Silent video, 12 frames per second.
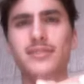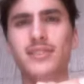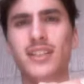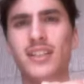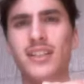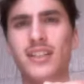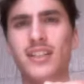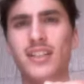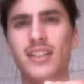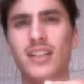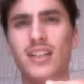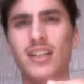
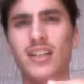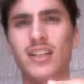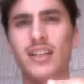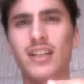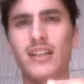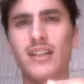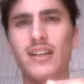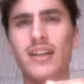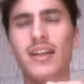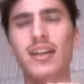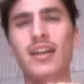(silence)